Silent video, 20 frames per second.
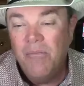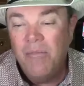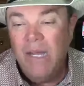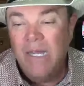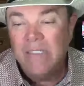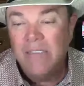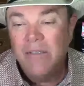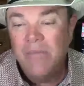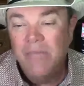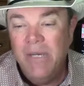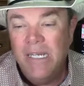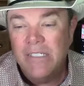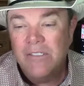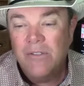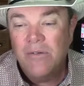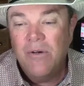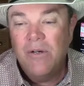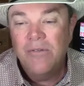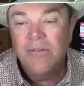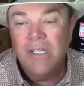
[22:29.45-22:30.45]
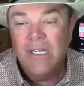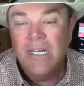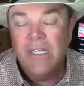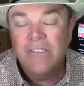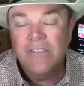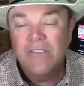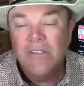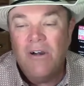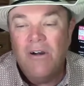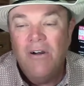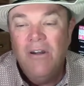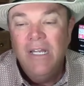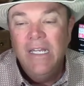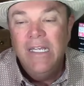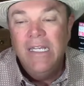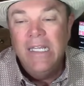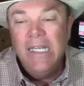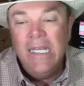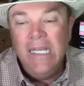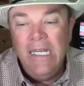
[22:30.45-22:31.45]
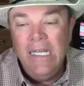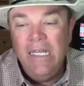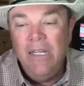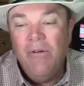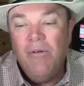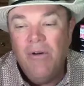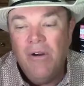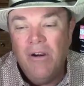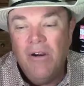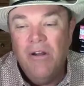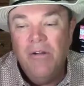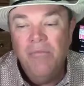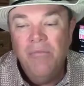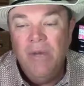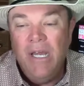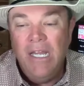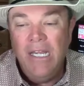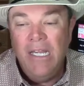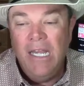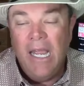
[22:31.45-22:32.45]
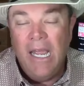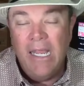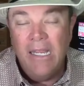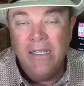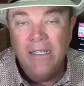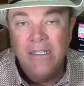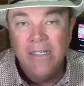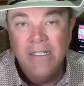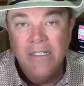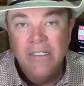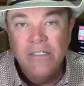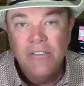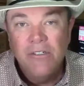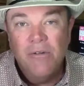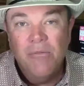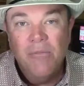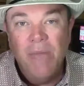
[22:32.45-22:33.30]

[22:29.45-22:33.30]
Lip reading: about the best quote that I saw anywhere on Monday. Your